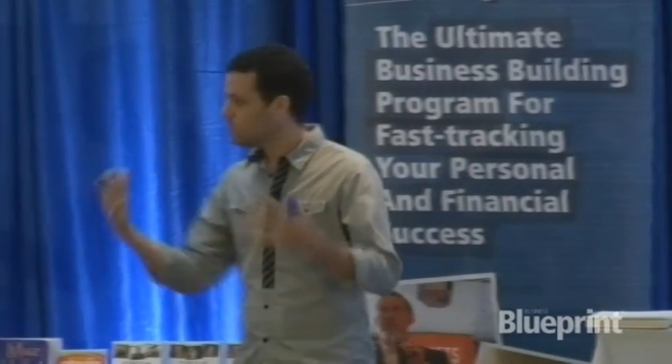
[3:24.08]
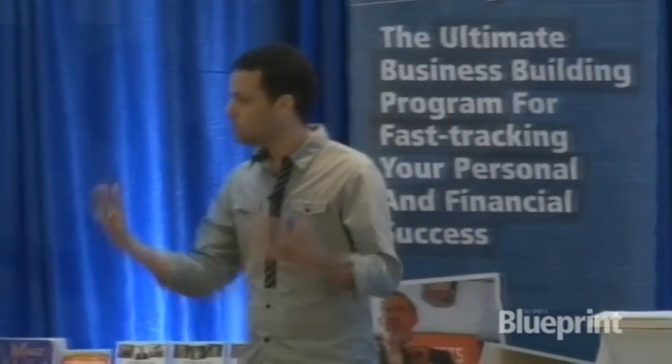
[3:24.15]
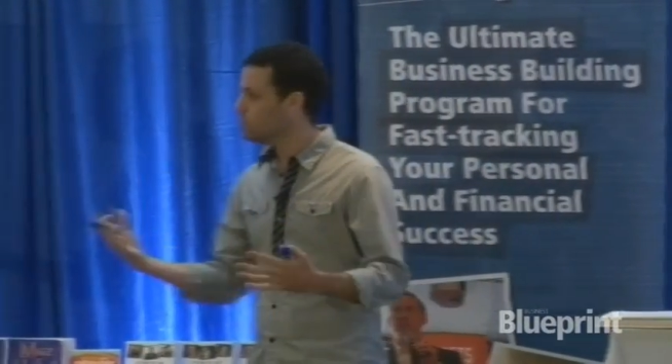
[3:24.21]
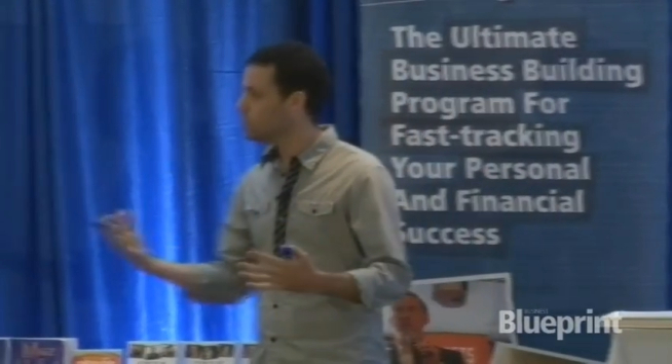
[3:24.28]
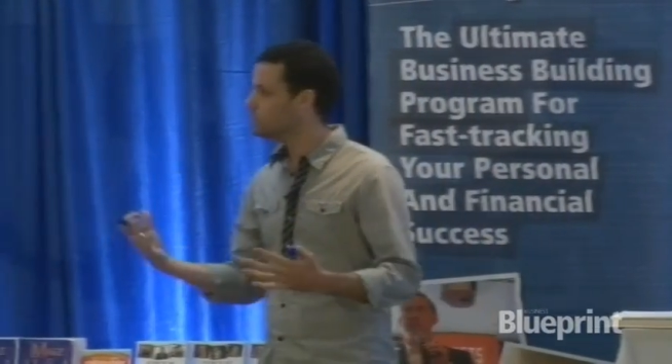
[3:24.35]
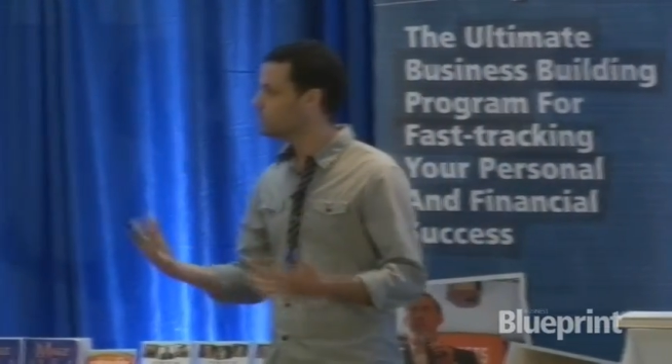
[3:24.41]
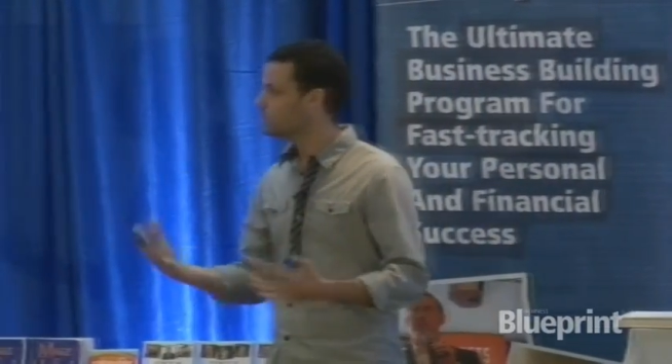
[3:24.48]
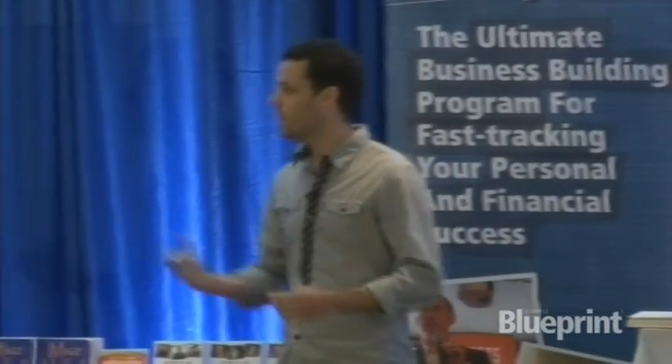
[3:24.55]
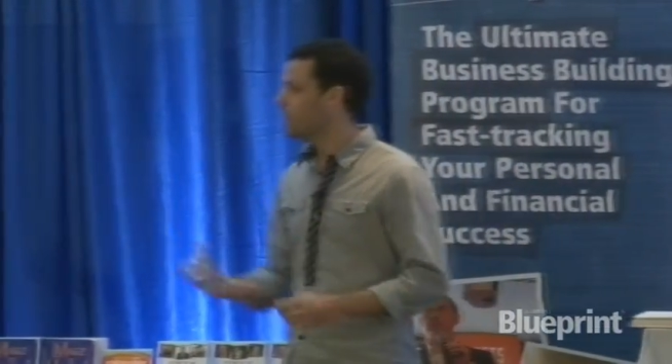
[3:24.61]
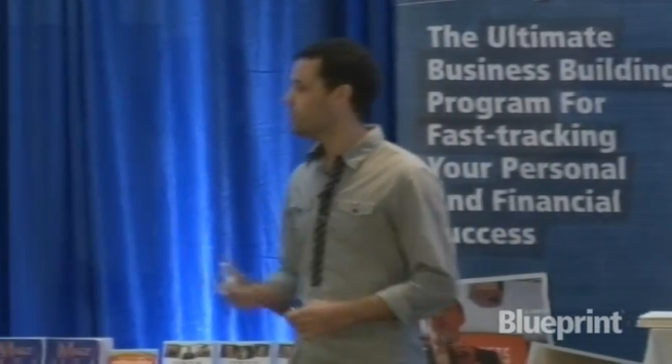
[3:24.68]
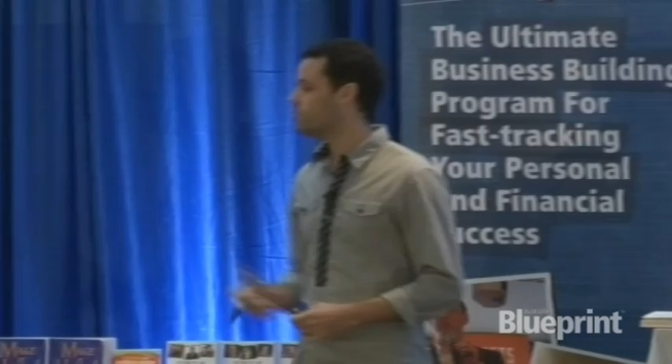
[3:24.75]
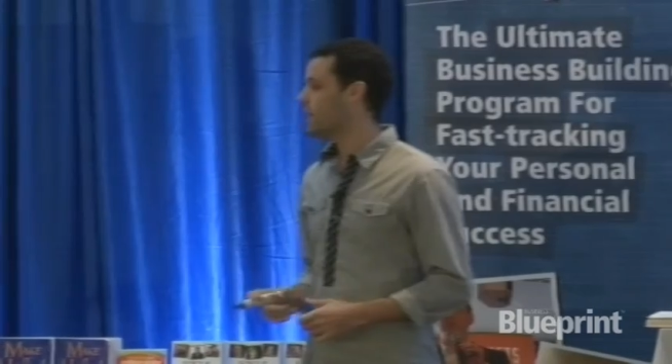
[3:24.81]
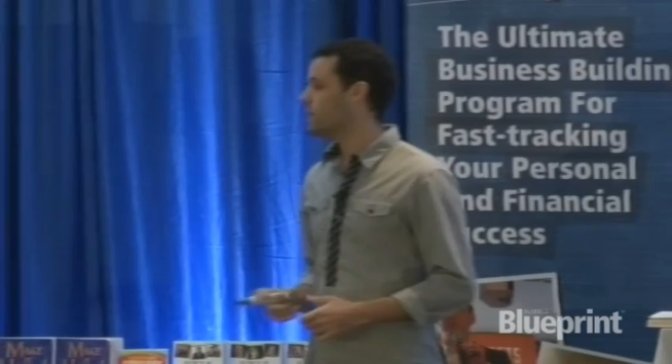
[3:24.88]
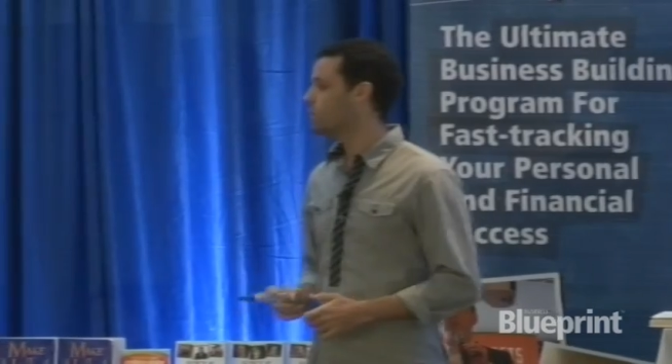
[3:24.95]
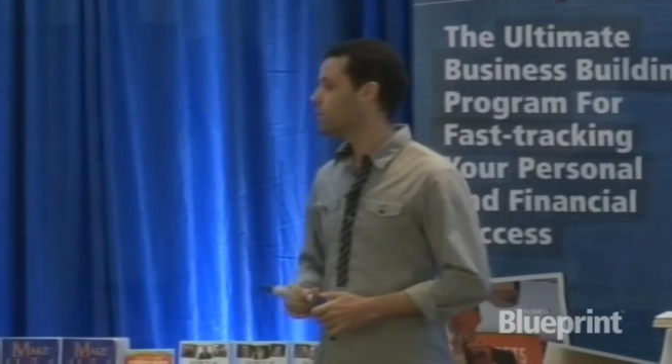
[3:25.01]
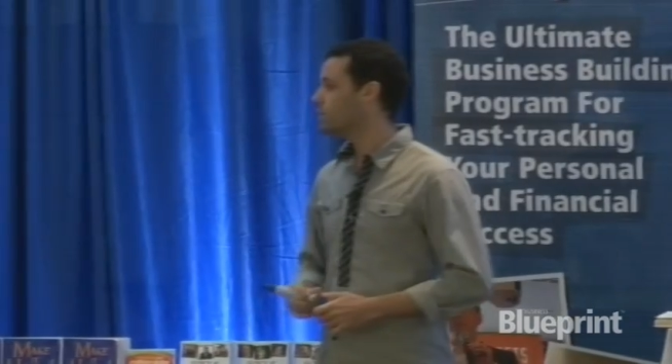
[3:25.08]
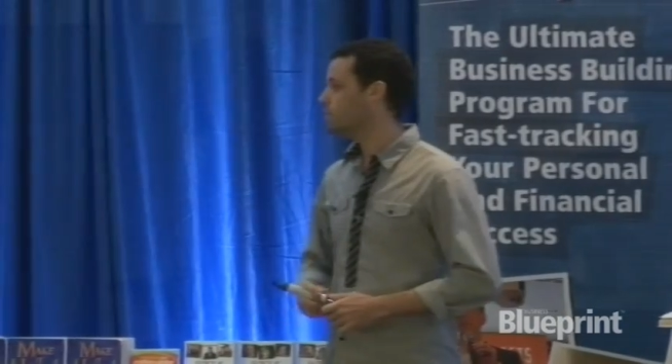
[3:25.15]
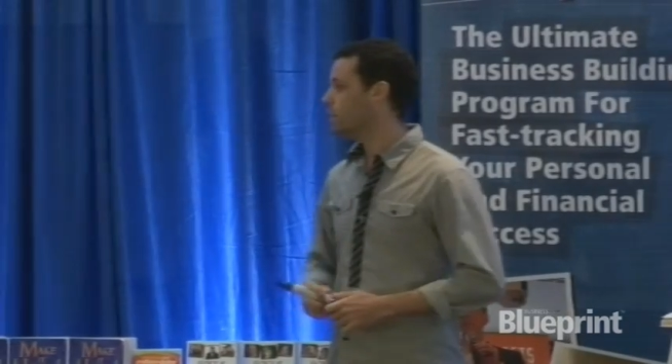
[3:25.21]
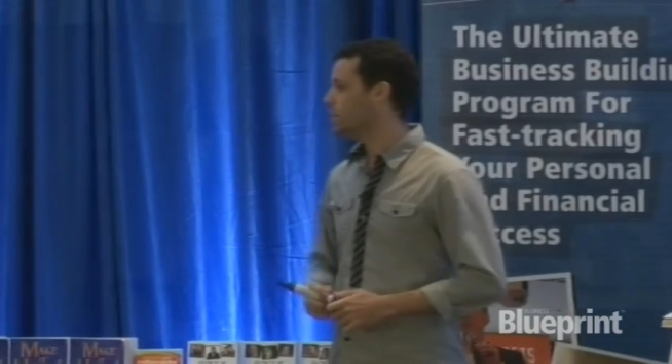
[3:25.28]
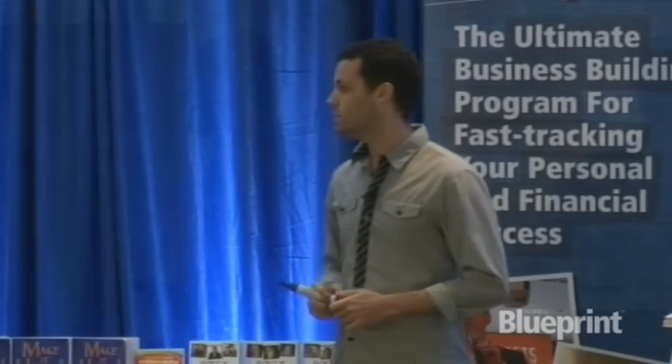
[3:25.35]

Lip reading: use as my framework for my